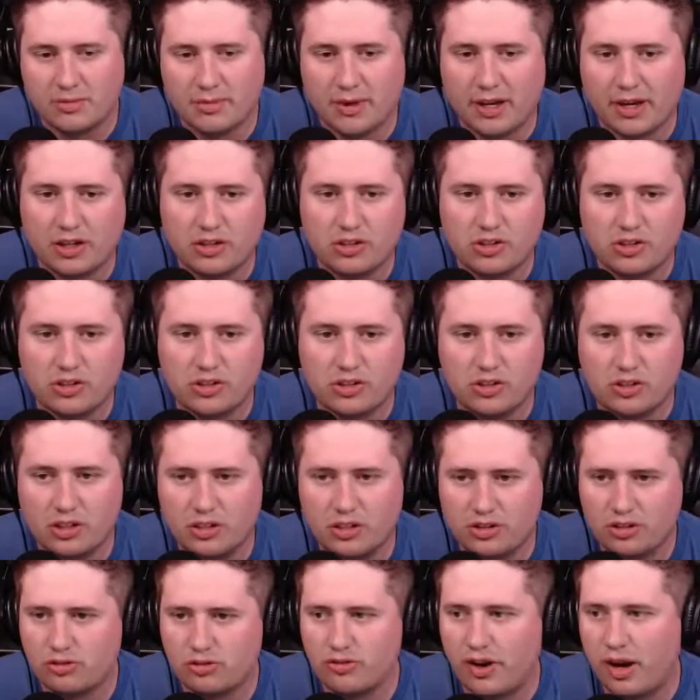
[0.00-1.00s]
Smash.
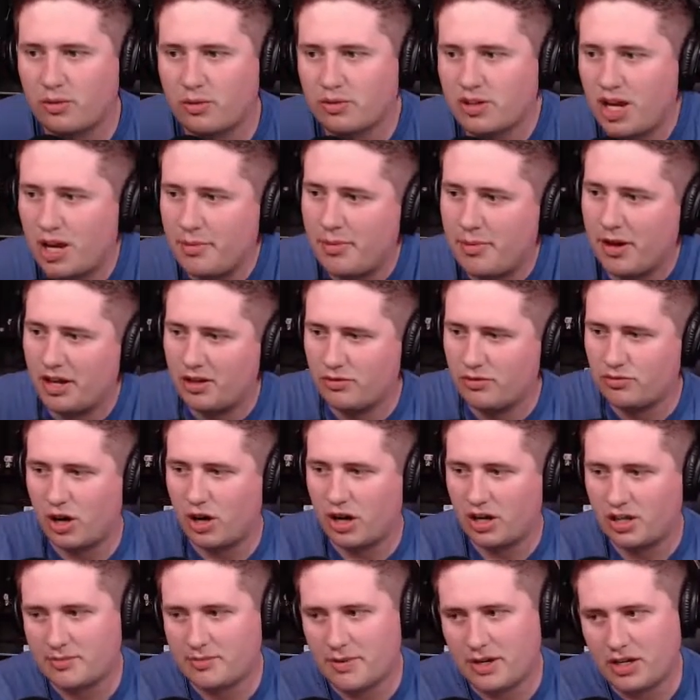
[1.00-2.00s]
It's a ground type, I can
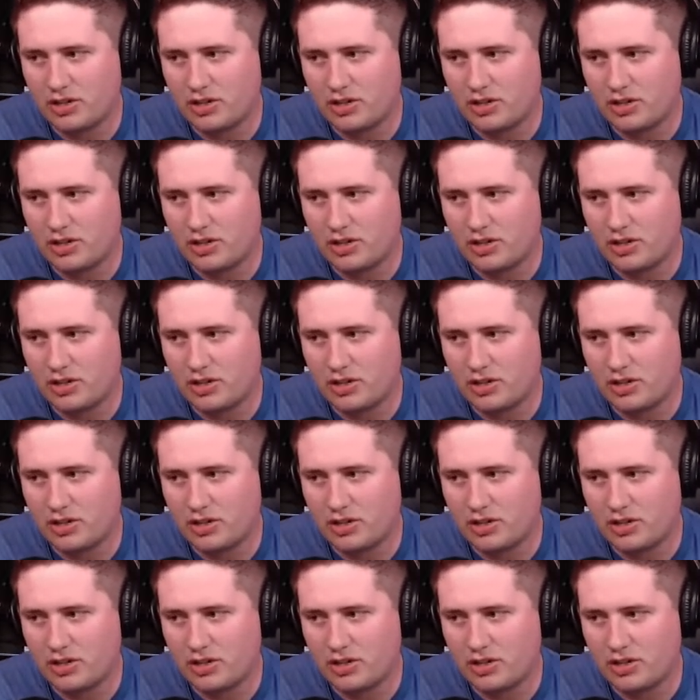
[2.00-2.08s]
Rock